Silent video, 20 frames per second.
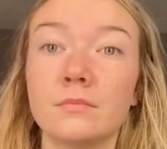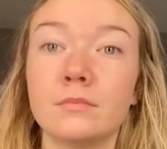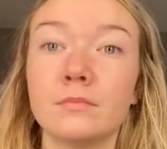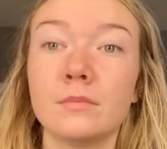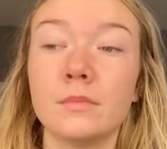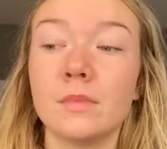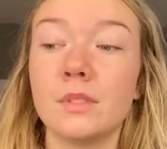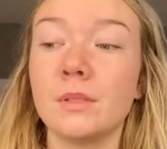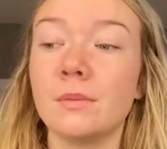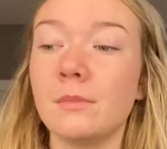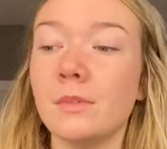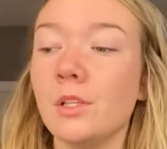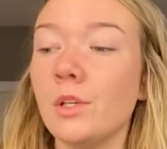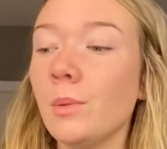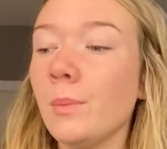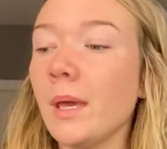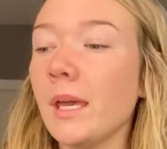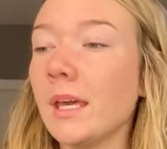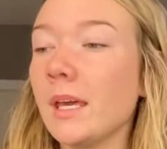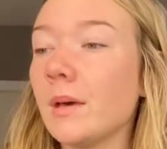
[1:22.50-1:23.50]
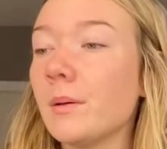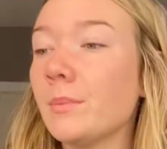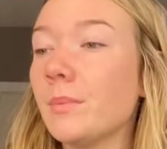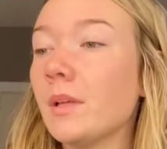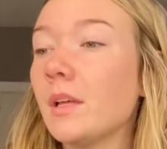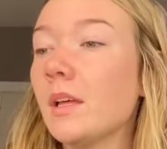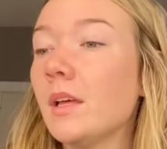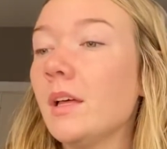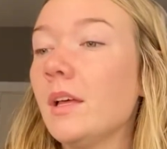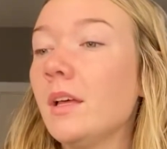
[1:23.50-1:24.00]
Some new makeup
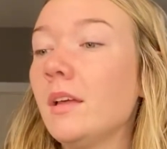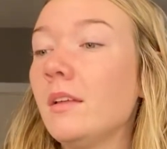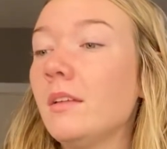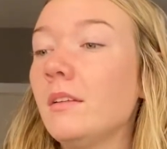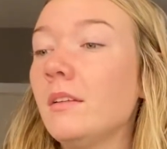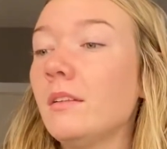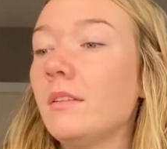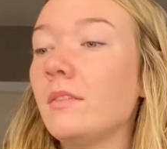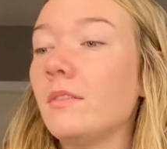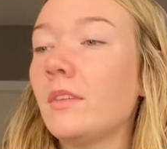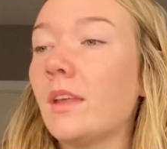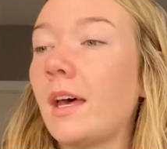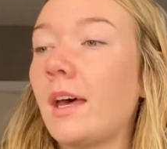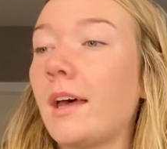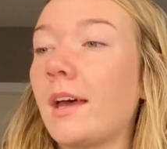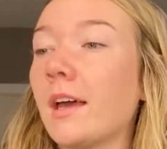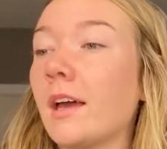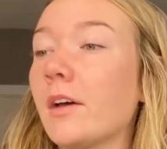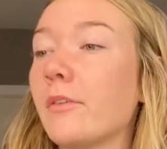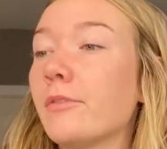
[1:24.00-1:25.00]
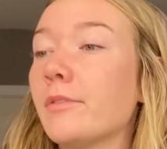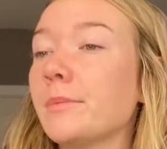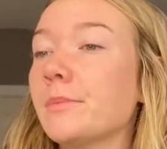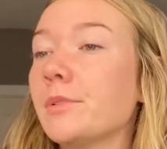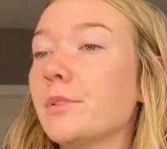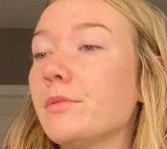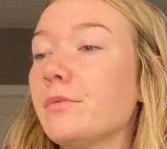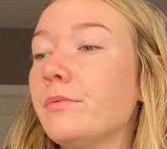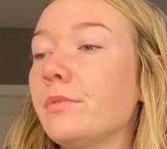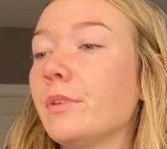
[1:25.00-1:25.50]
that I got from
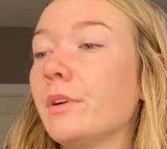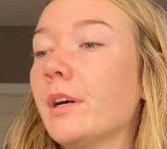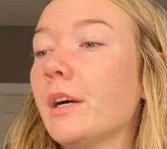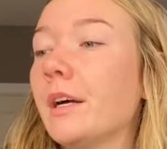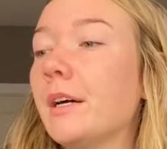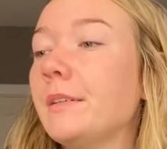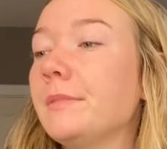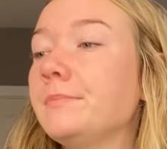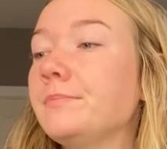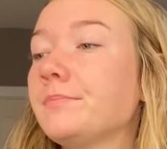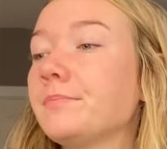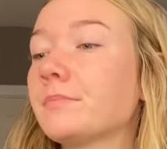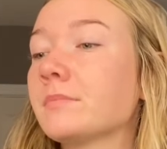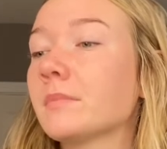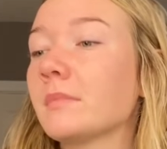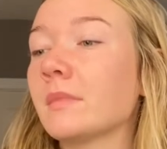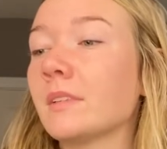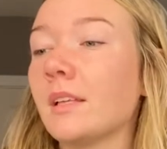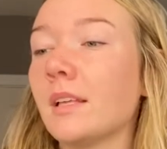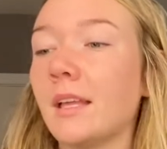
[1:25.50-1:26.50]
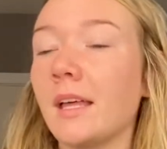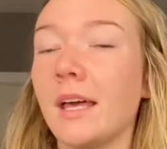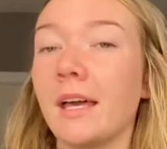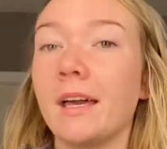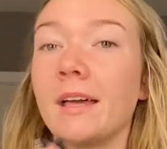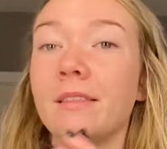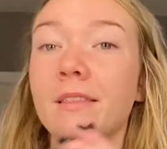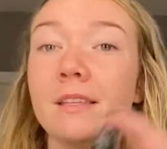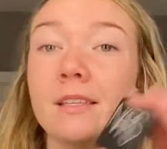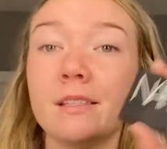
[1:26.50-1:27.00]
Sephora. I
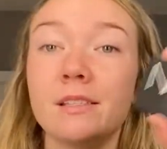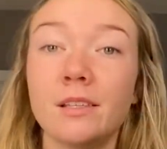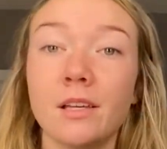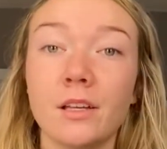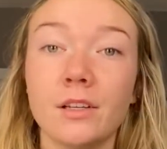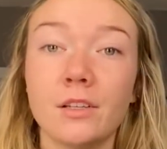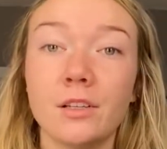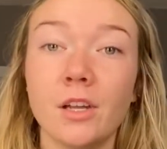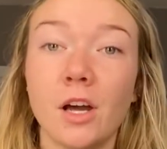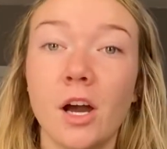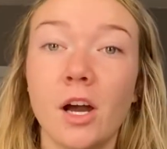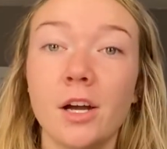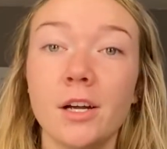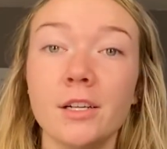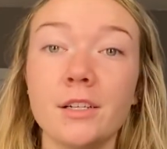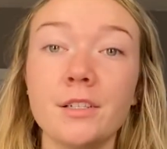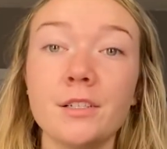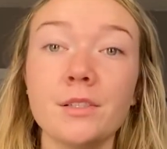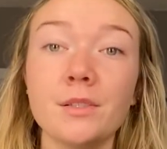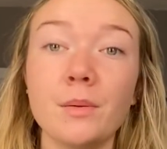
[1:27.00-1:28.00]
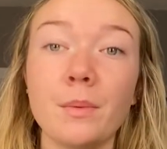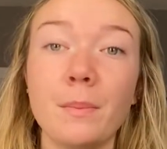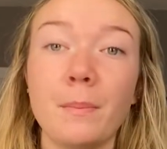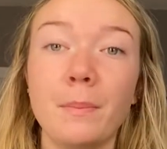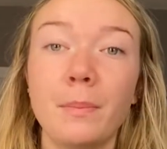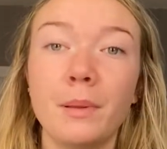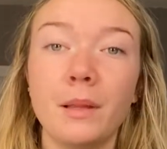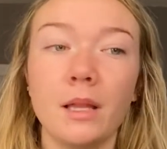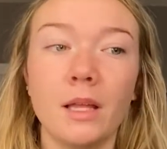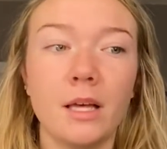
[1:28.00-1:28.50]
got this NARS
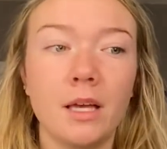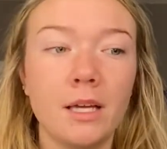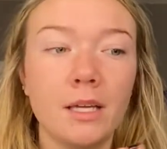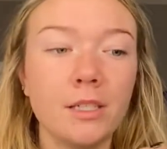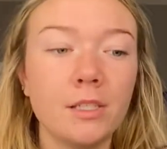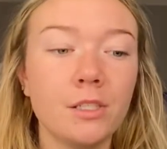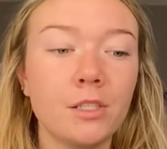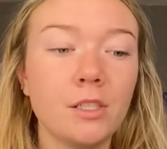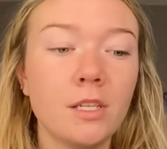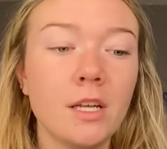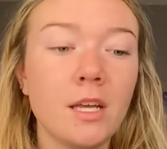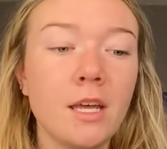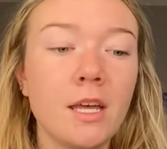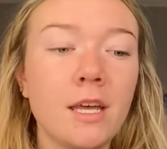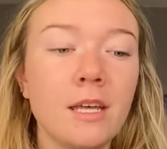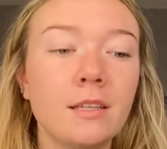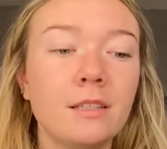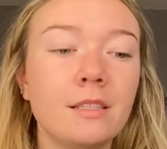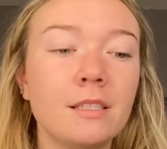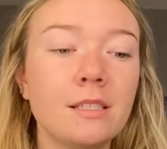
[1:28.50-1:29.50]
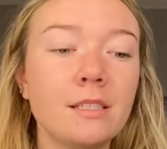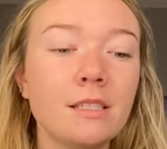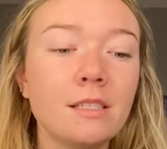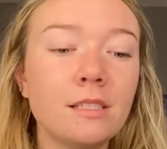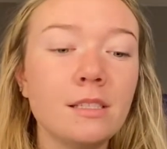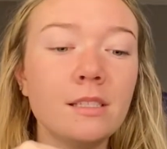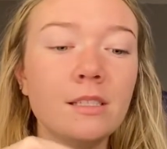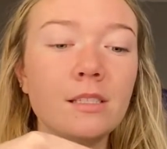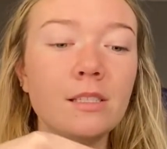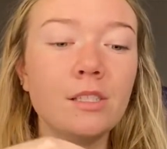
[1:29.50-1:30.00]
blush. This
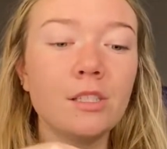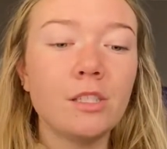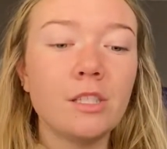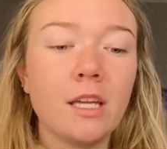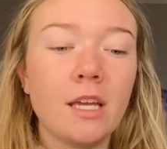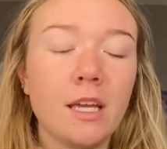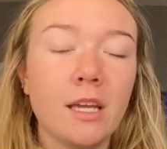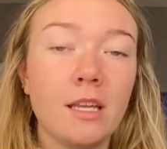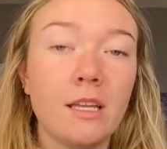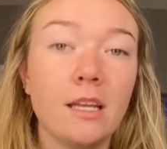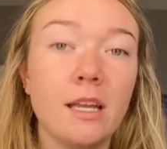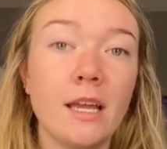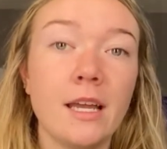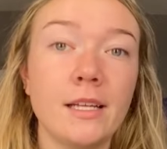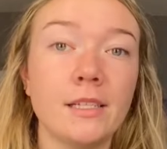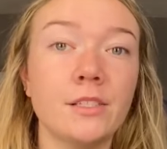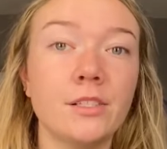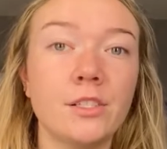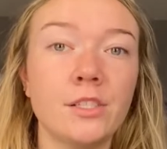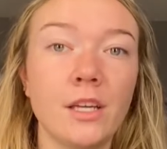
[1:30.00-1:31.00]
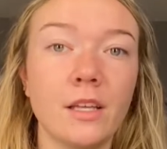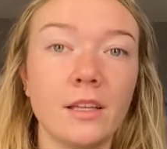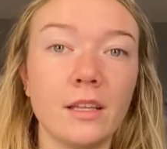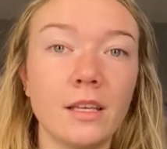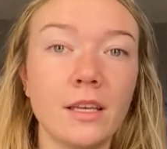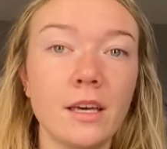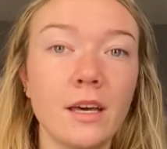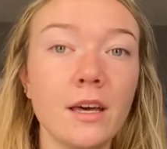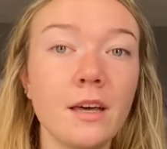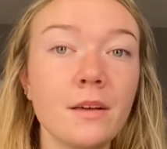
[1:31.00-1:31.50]
is the shade
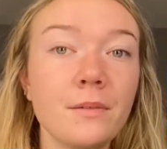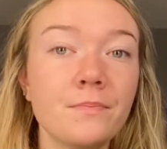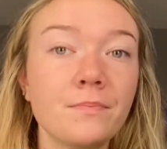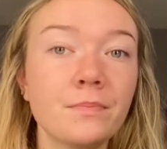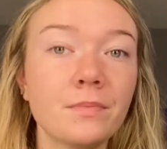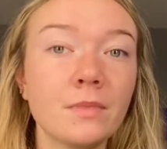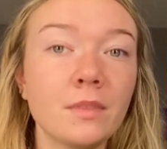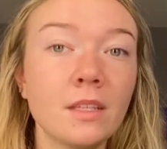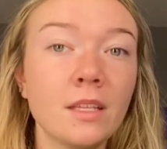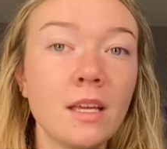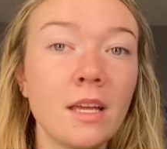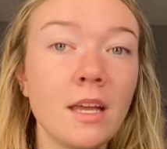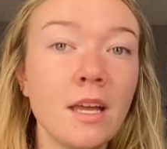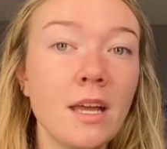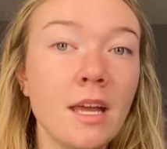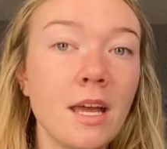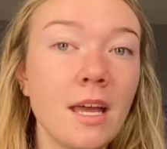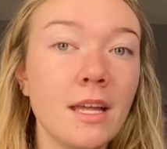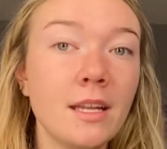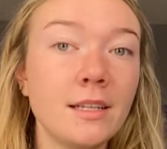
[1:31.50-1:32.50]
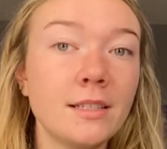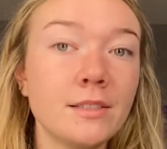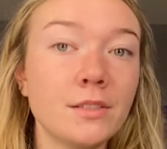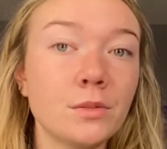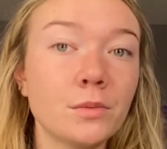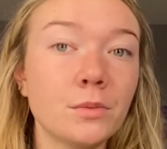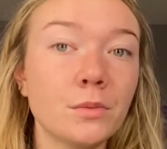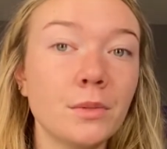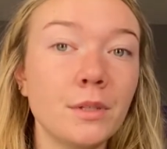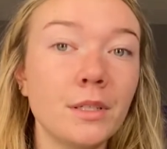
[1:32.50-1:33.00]
Angelica, and it's
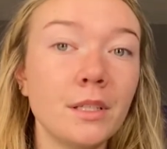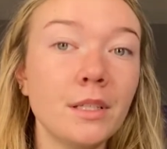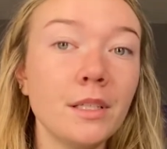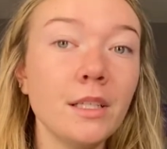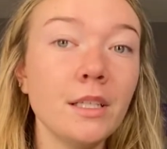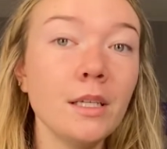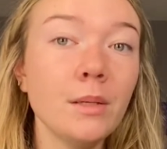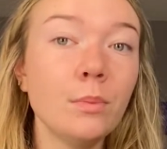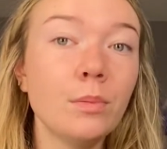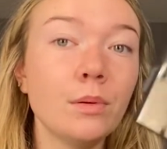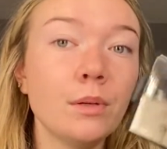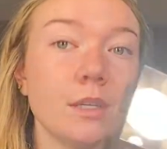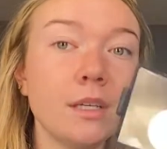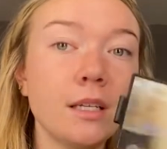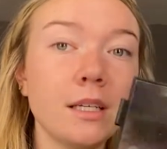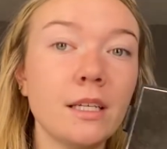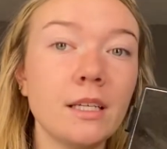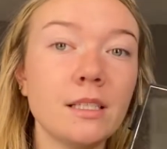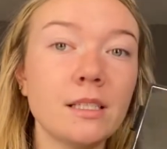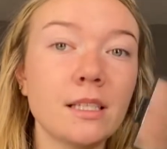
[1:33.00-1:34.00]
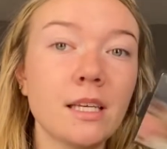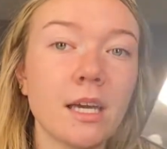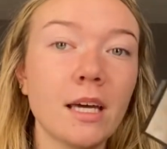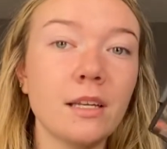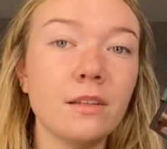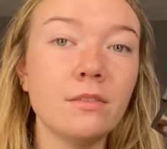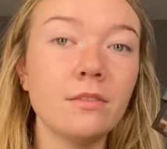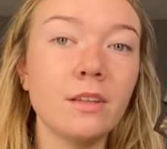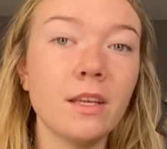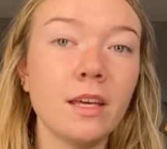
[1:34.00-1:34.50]
really pretty. It's
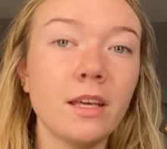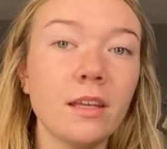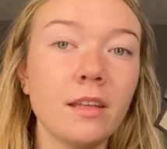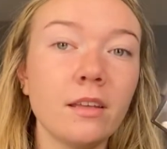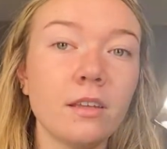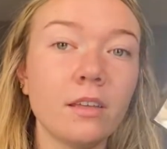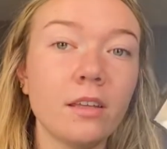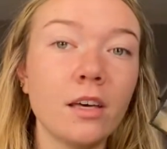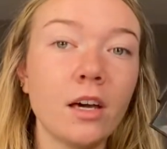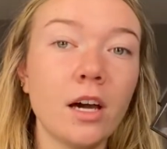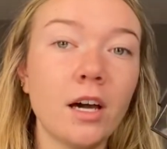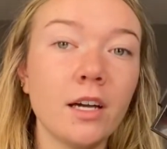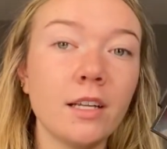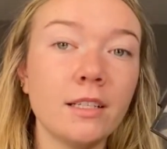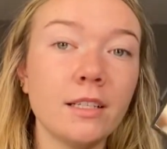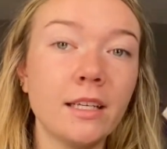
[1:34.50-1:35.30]
kind of like cotton